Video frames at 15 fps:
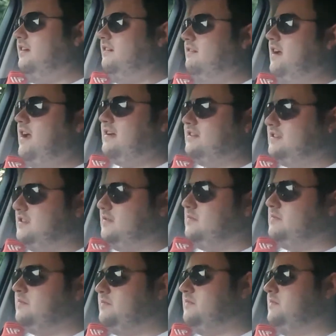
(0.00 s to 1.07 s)

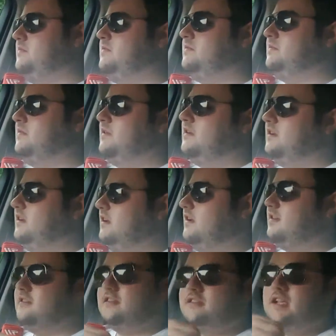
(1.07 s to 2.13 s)
Wrexham
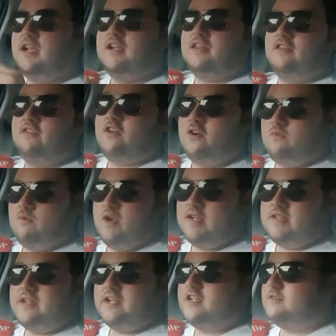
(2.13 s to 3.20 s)
to taking the wrong way
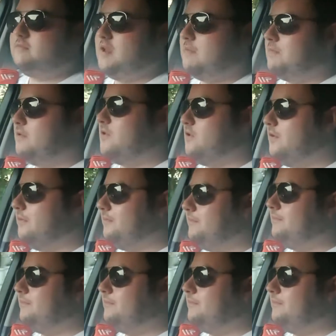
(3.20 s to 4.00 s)
to Ellesmere Port,